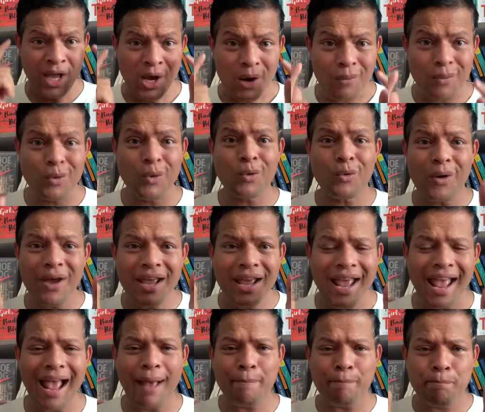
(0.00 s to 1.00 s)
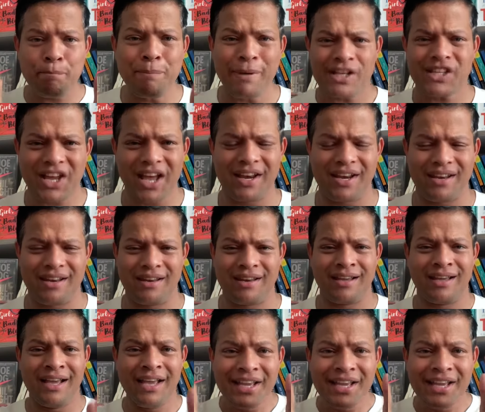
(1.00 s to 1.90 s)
Uruguay have beaten